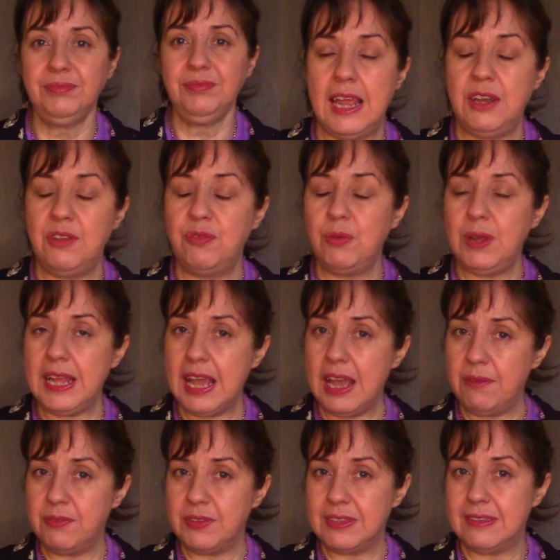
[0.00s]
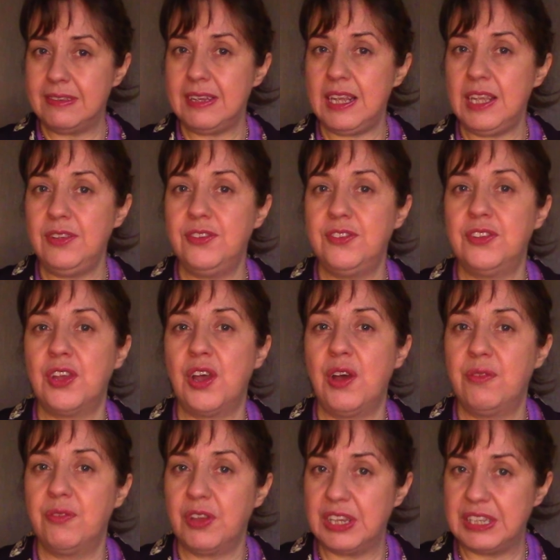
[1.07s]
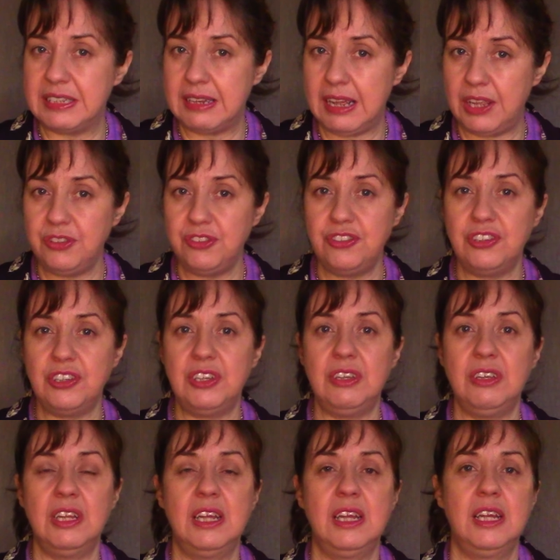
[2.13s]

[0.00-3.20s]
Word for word: And if we have seeds of contention,